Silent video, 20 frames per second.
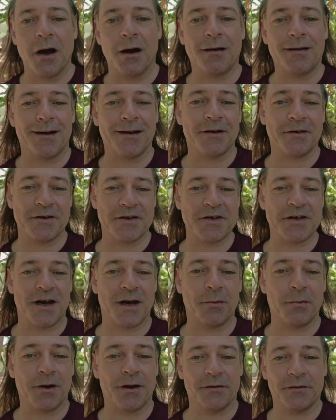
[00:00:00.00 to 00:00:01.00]
I'm glad I
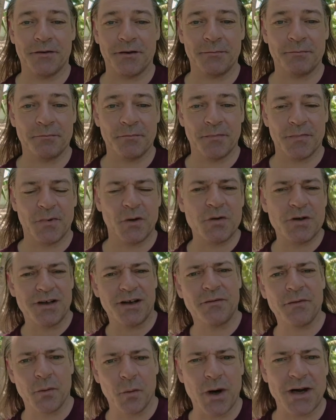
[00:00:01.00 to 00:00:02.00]
escaped London. I always
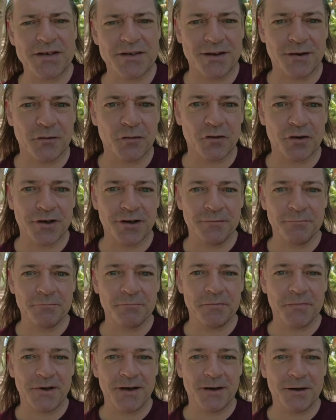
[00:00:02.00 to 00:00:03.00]
loved the West Country,
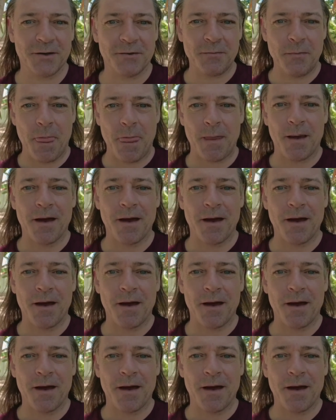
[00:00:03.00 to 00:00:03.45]
you know.